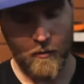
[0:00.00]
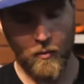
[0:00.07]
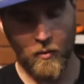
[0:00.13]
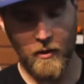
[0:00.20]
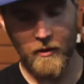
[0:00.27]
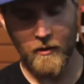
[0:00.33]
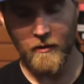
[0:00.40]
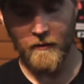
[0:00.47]

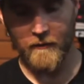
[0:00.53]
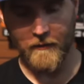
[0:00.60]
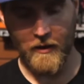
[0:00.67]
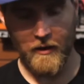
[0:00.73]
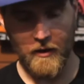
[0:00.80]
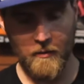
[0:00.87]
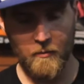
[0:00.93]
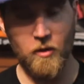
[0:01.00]
one of
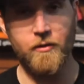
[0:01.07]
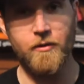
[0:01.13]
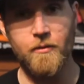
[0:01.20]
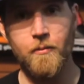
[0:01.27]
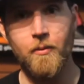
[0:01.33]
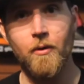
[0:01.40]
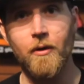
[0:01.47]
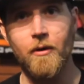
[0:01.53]
the most
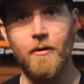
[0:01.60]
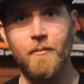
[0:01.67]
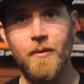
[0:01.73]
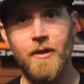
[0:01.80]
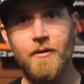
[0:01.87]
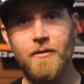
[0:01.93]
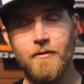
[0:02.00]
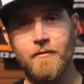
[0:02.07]
important
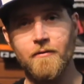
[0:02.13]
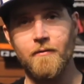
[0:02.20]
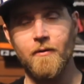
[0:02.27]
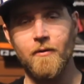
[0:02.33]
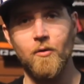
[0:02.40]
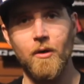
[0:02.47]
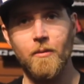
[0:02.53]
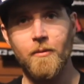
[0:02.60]
pieces of
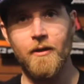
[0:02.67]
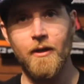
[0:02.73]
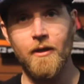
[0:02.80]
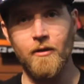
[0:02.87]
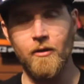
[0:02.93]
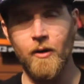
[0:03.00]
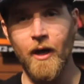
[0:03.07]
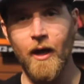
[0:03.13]
equipment
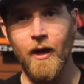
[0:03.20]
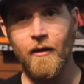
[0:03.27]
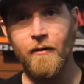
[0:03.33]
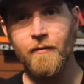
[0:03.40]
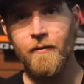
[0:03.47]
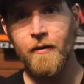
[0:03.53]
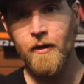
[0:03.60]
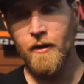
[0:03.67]
that you have,